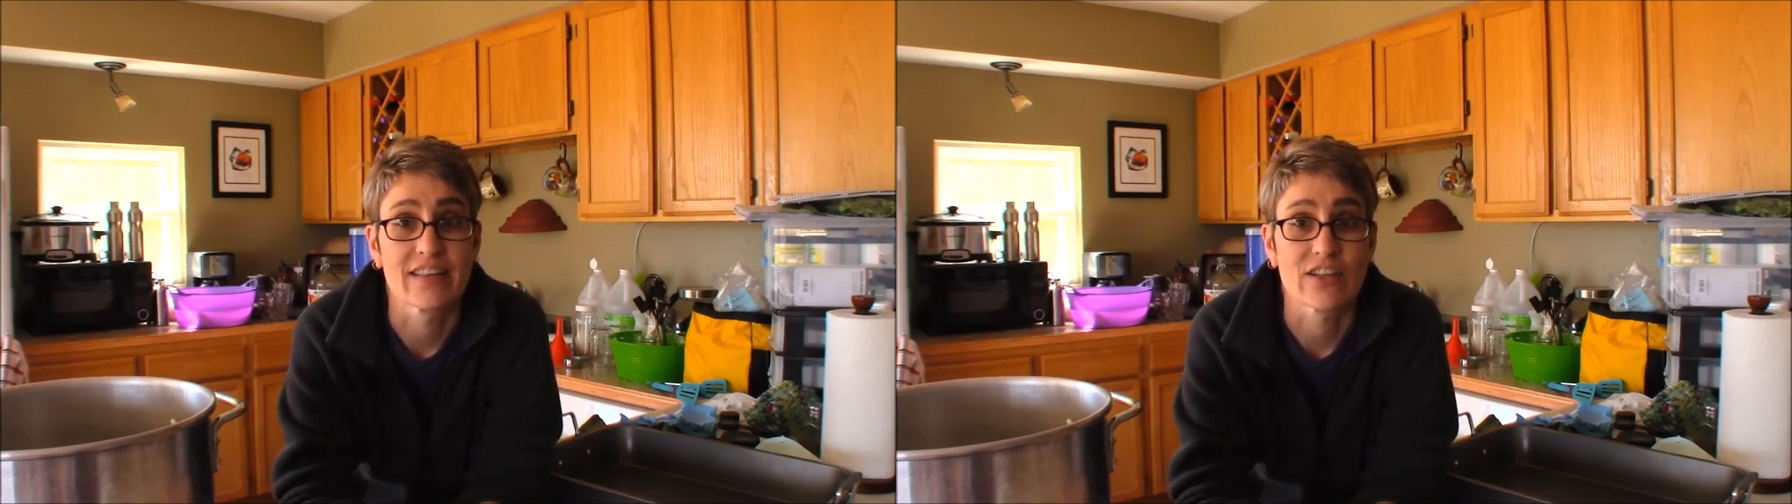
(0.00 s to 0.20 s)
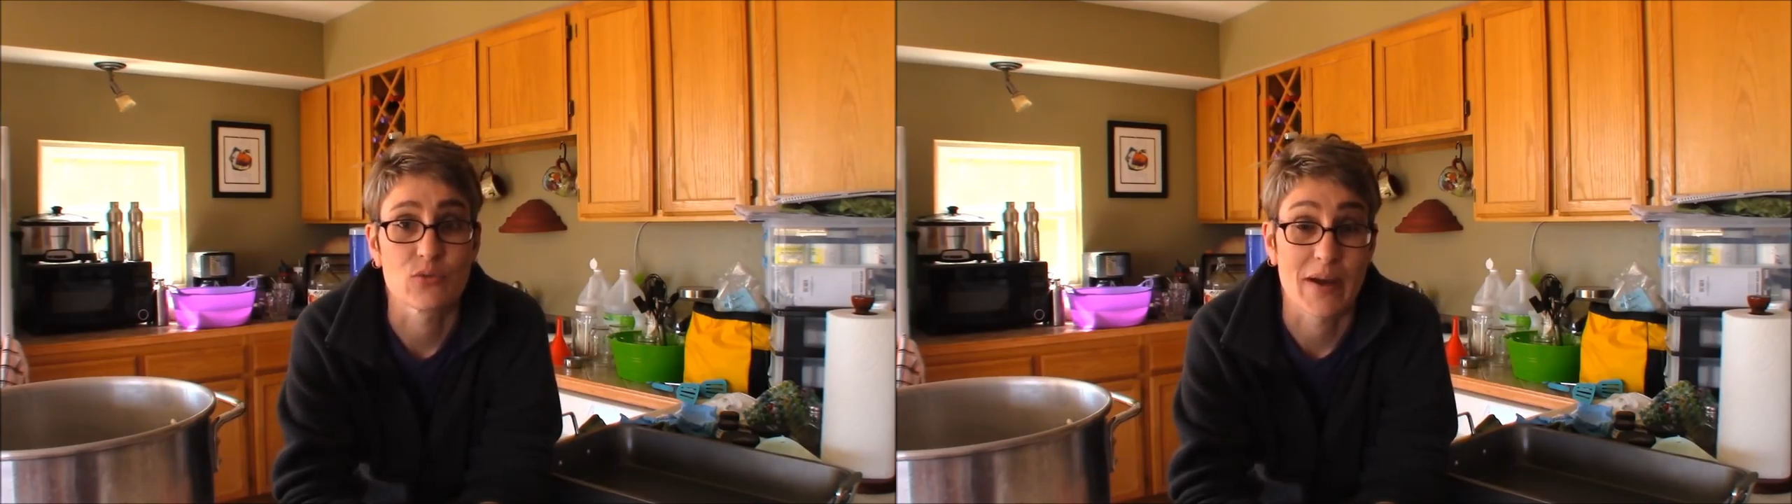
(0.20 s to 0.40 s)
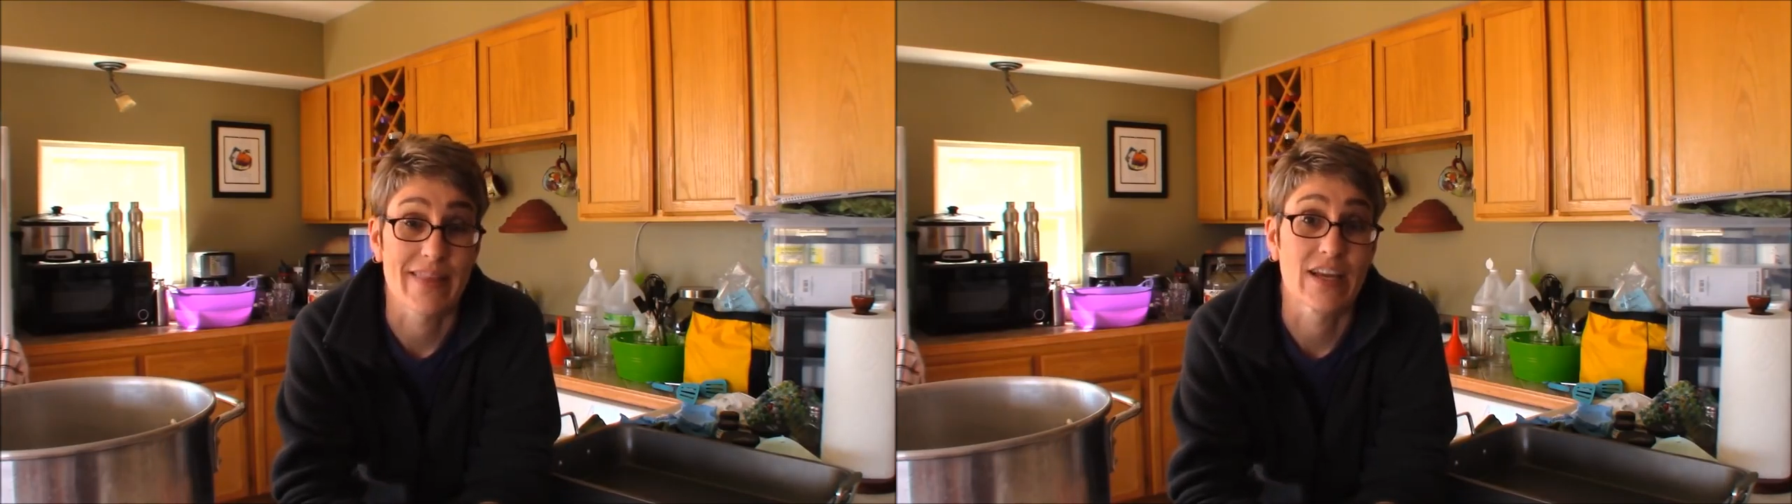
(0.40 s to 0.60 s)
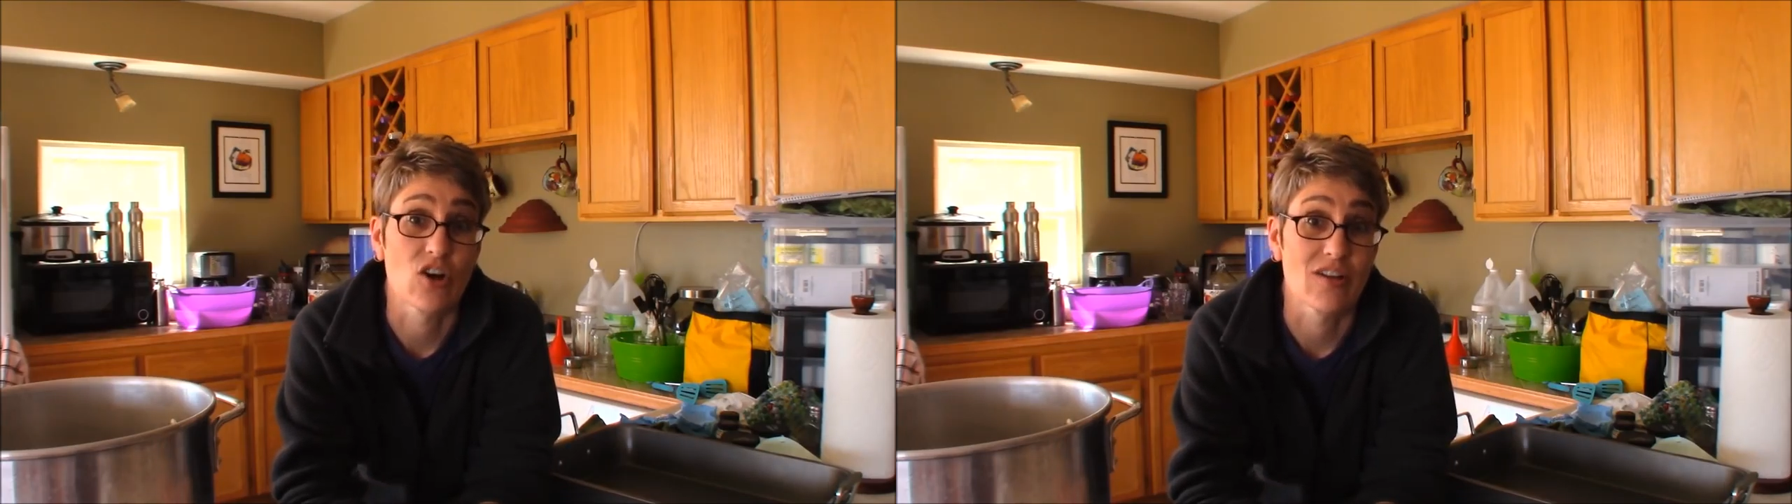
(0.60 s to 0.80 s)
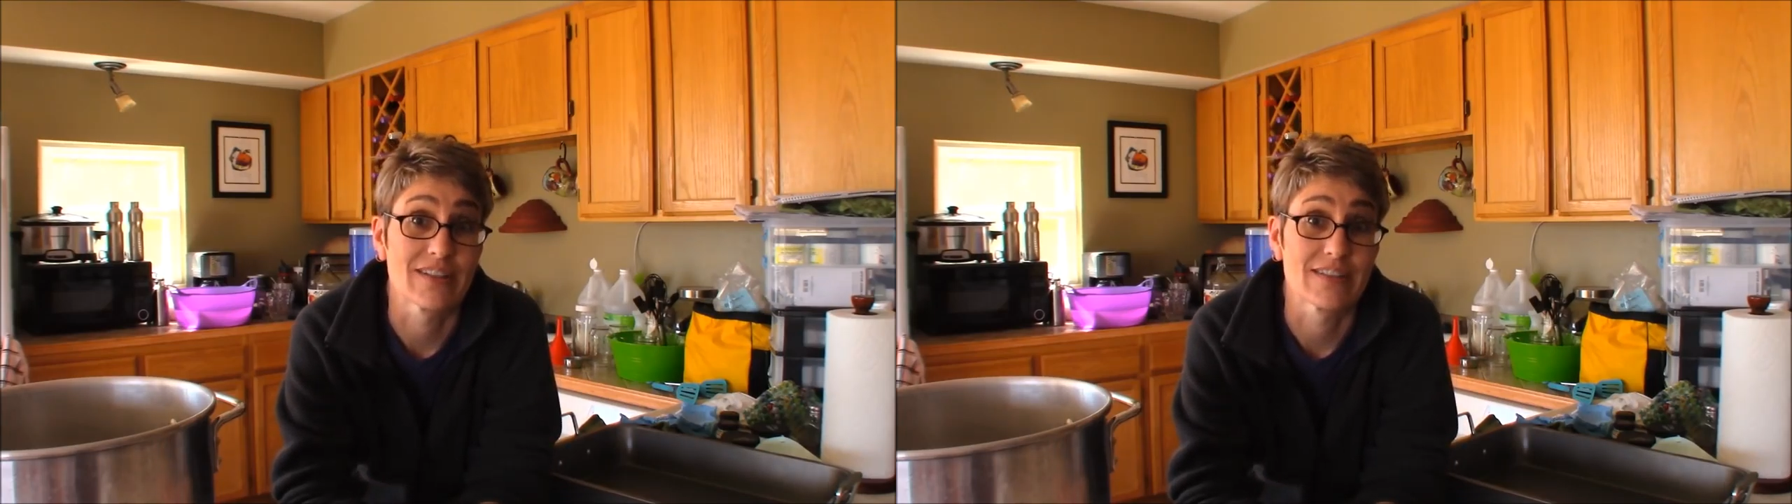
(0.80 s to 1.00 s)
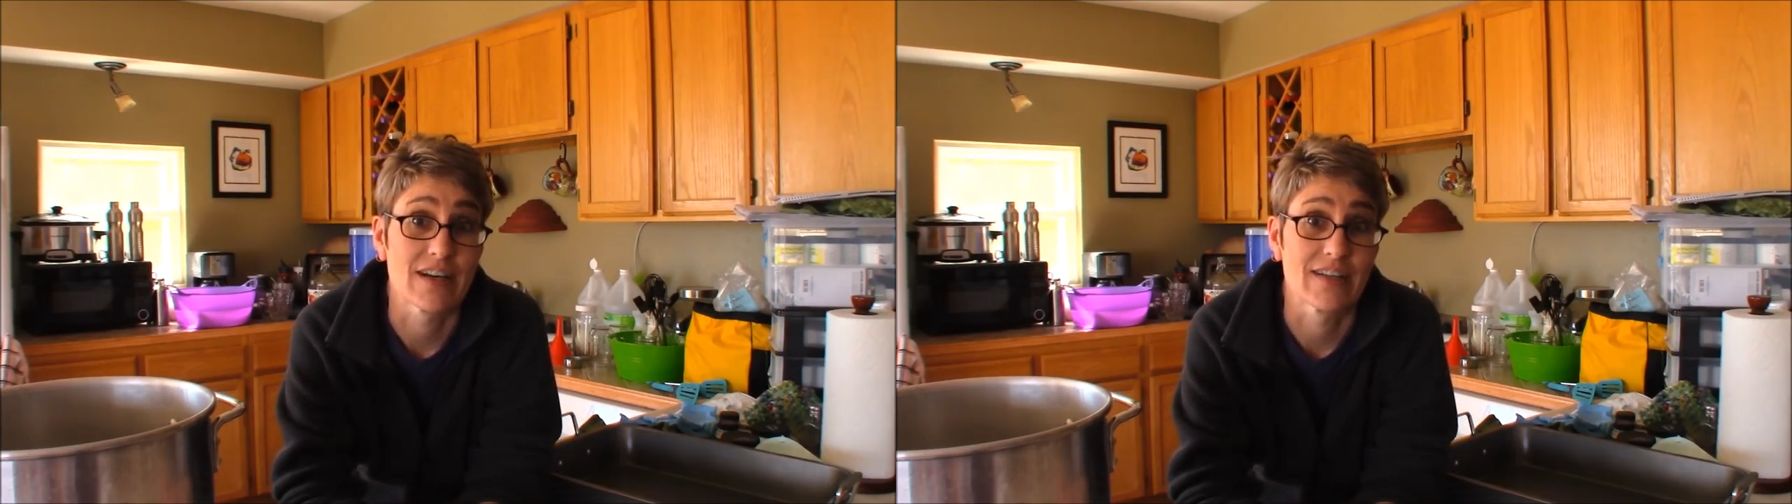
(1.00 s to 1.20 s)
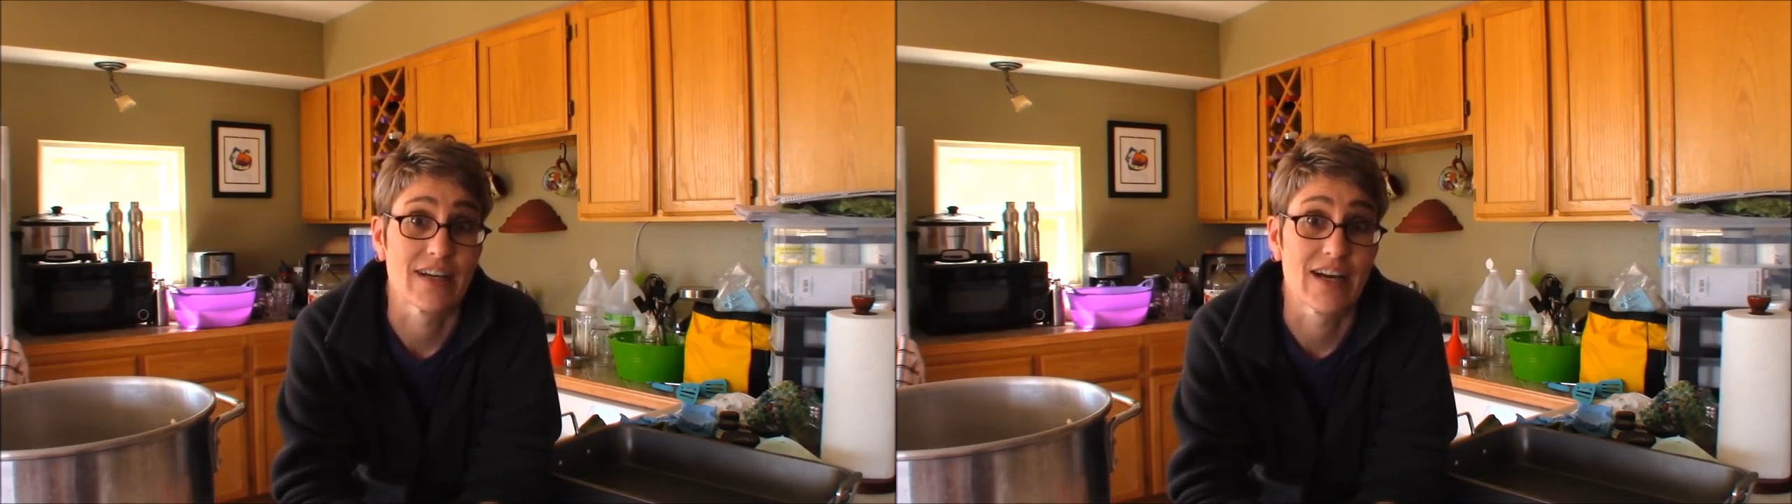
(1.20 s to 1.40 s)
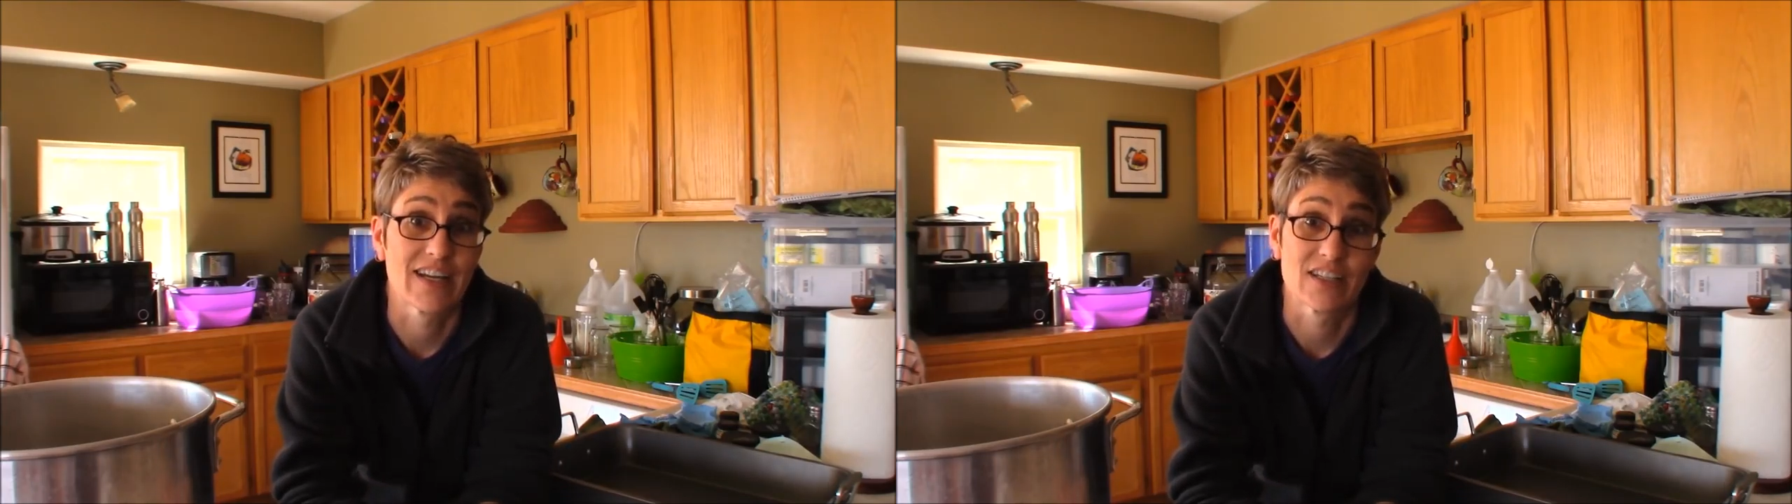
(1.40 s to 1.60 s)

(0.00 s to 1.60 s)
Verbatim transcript: that's why they call it tie-dyeing,